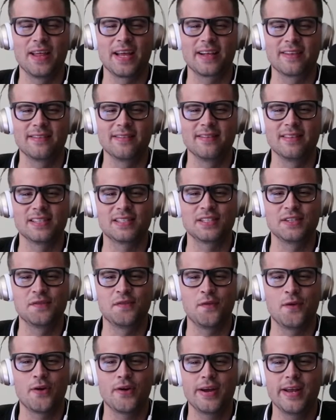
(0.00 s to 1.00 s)
like
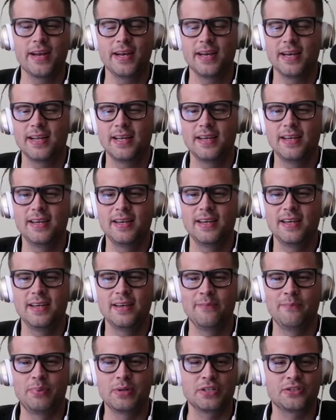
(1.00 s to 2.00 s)
listened for it,
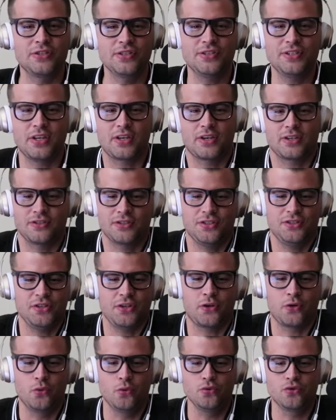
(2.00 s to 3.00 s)
but it's just
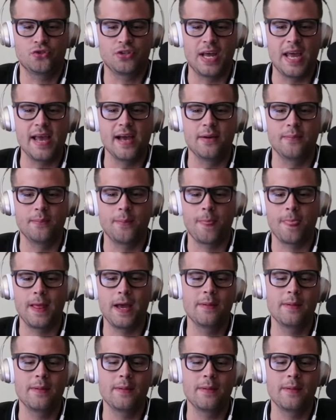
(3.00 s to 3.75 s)
a cool jam.